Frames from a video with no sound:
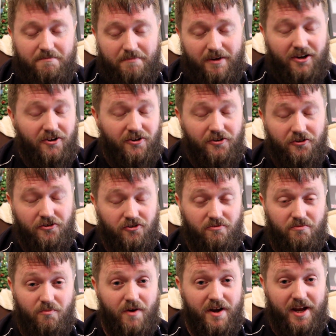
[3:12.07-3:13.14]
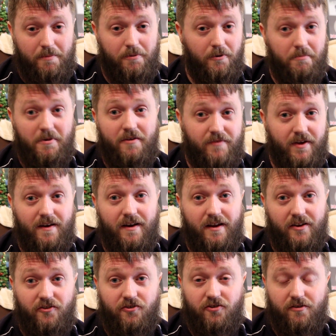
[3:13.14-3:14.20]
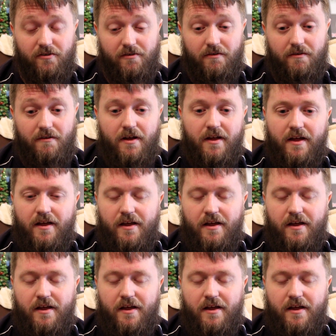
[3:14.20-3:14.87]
Because when they put my VIN into